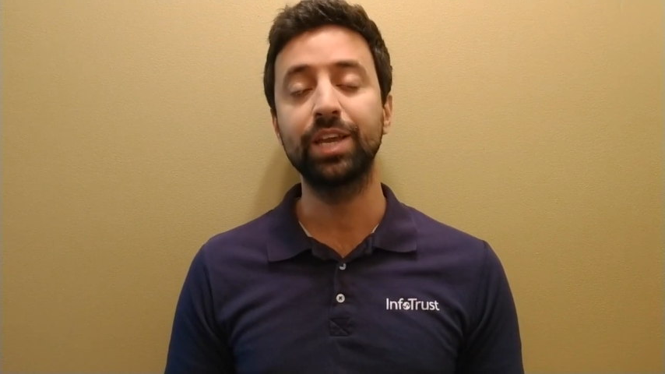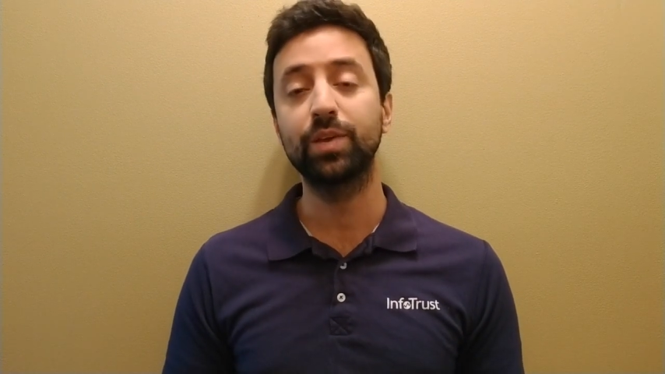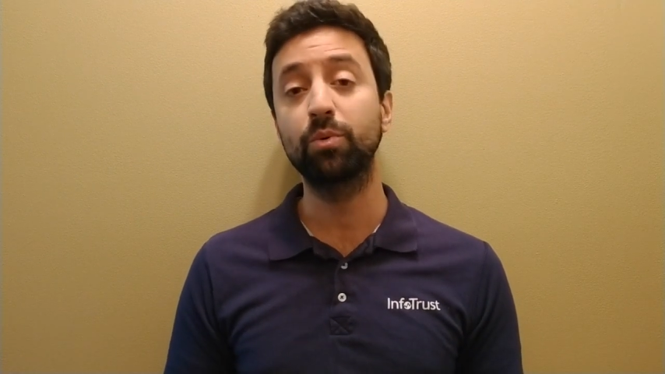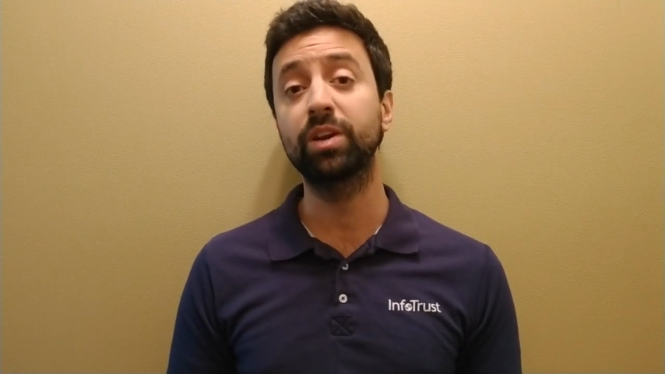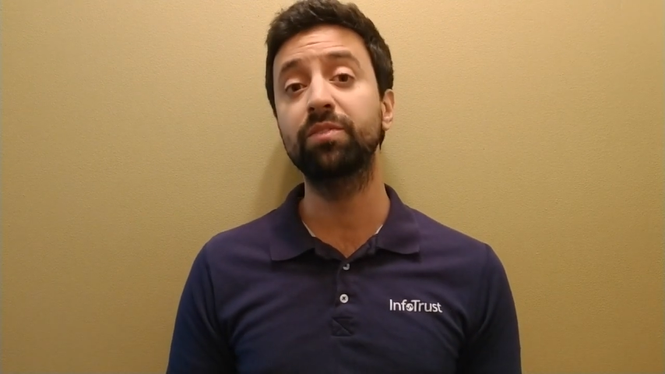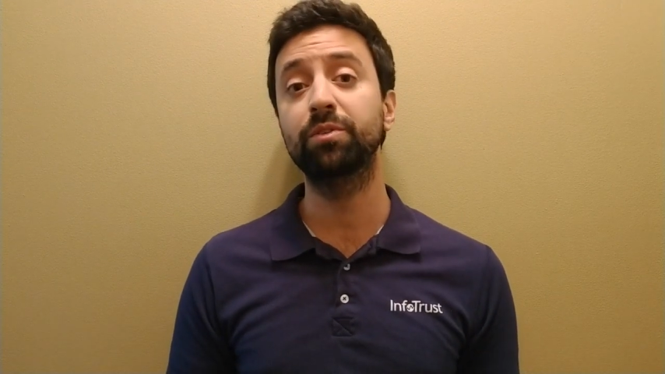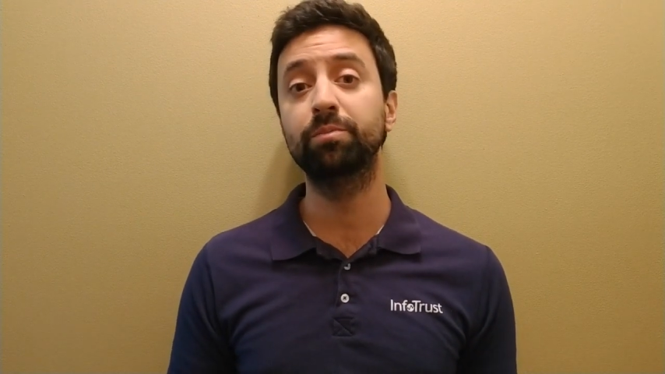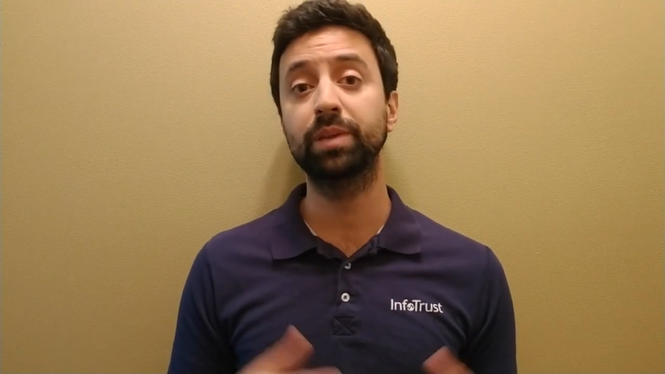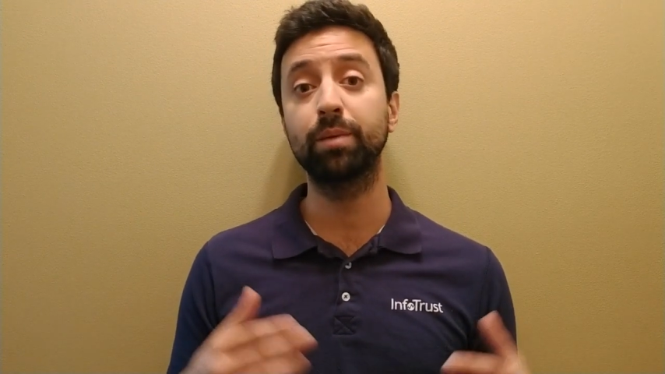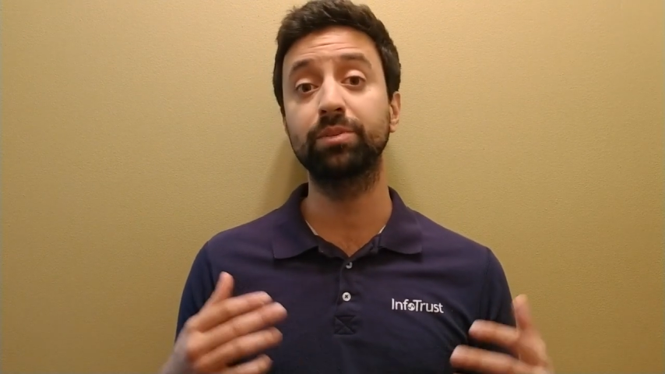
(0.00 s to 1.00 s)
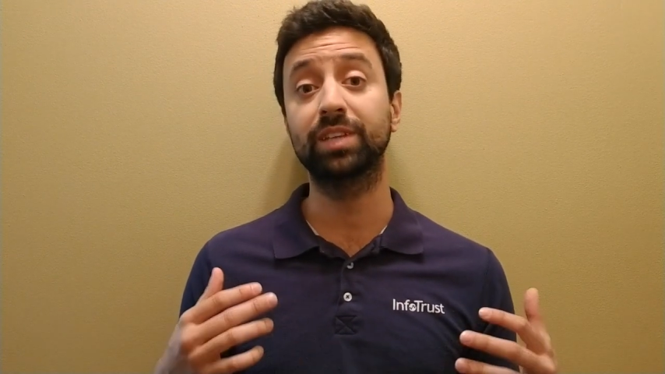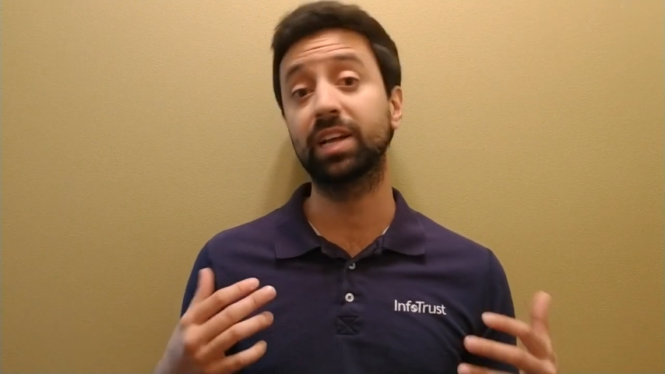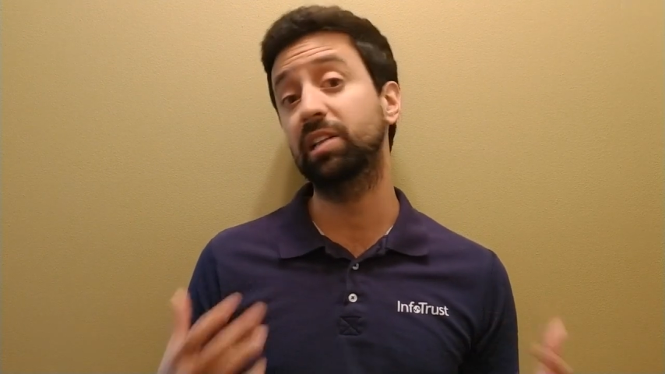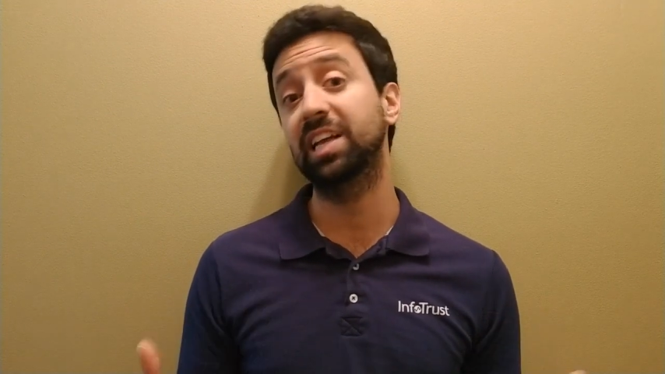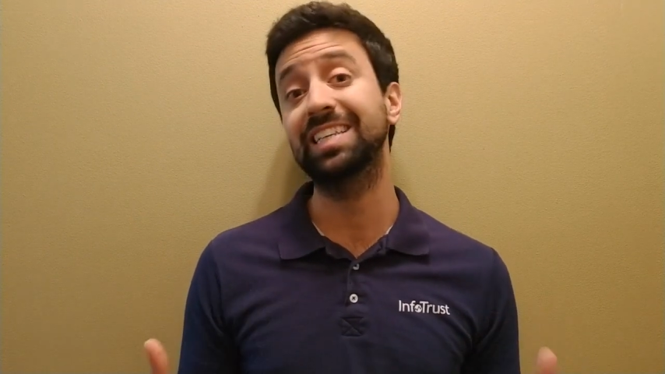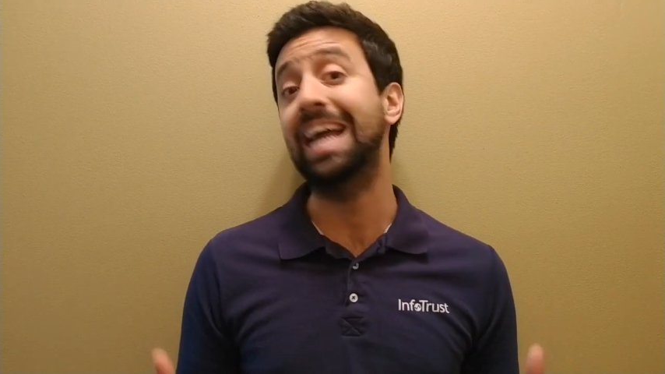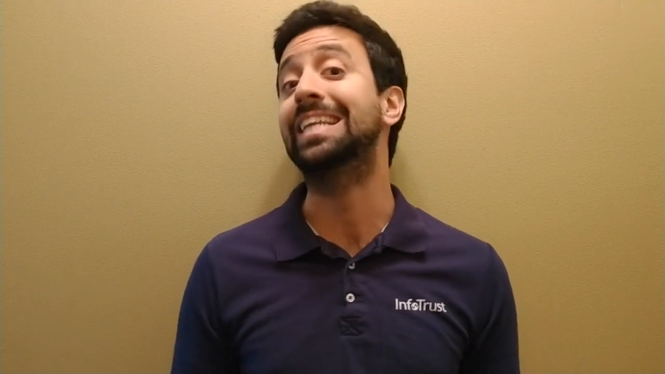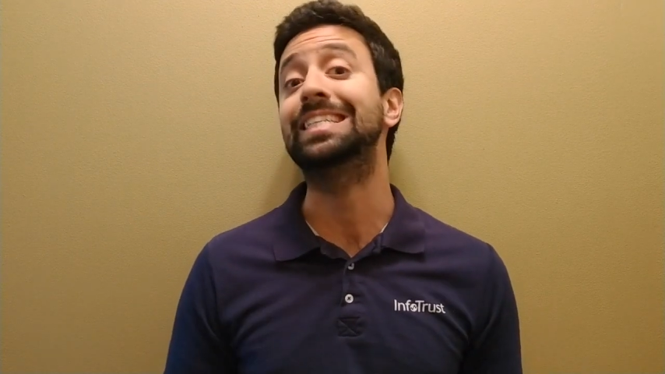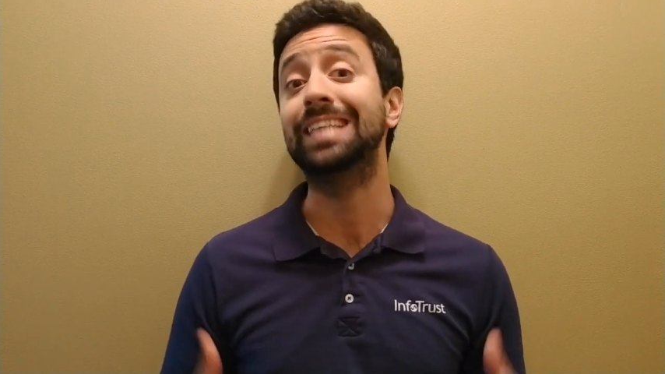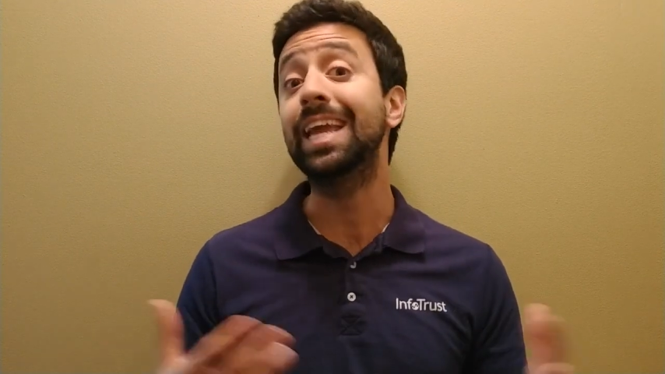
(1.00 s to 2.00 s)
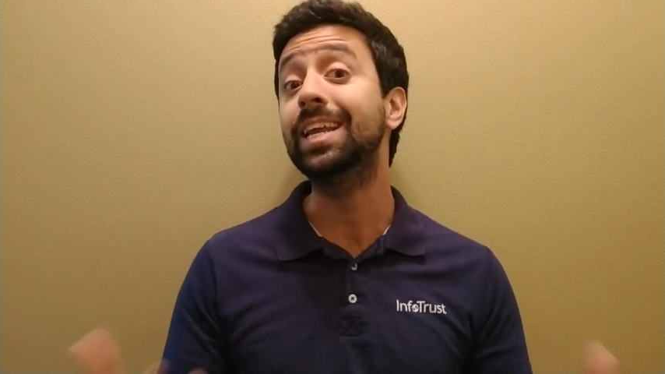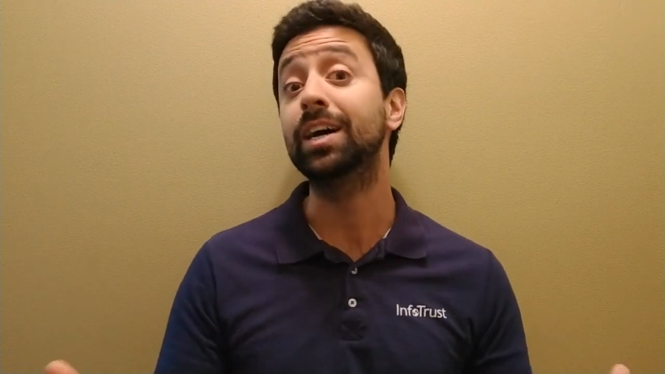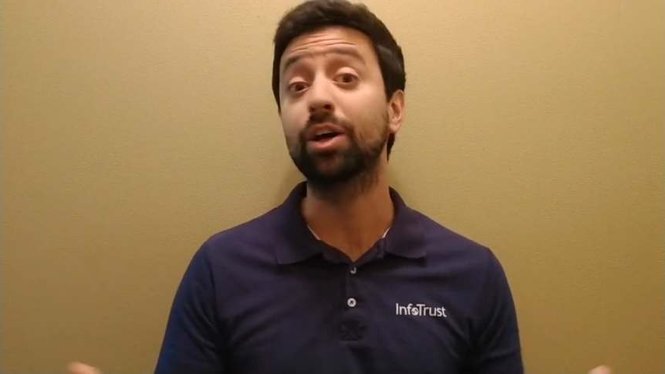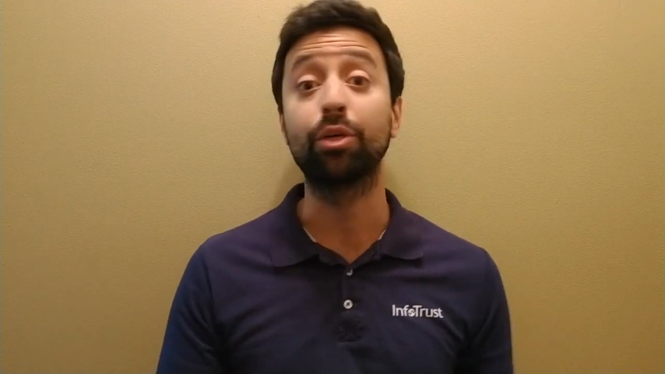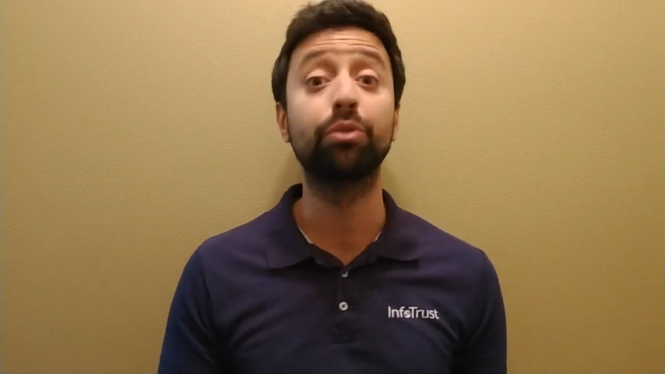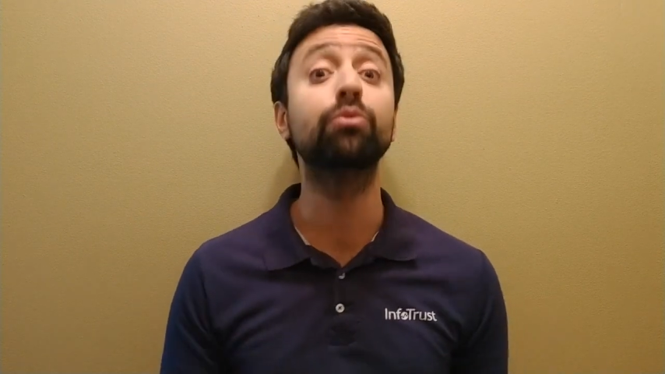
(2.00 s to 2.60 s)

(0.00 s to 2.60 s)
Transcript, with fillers: you won't even be able to collect any data